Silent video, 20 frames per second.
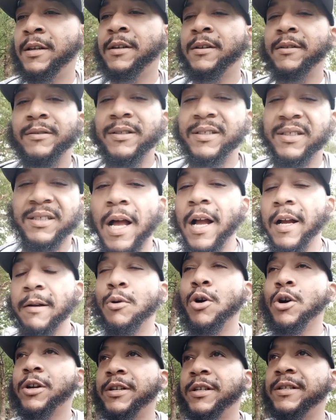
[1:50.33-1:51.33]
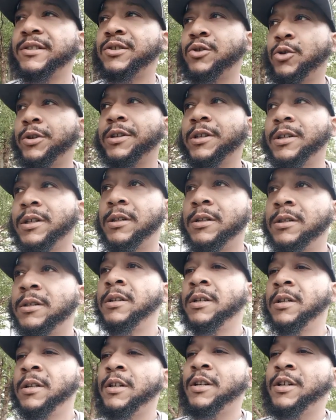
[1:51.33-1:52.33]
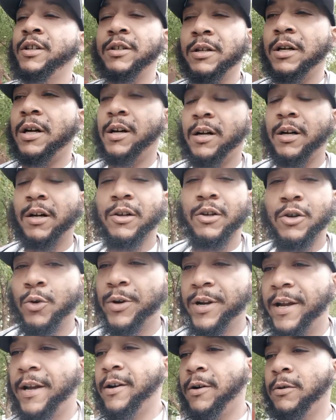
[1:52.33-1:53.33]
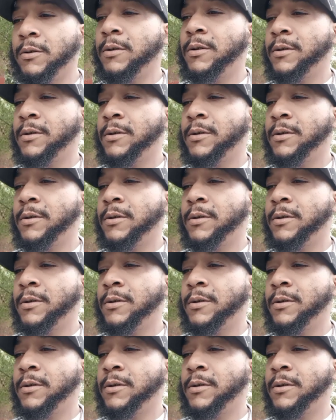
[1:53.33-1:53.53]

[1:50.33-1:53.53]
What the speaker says: The stock market is going to go down.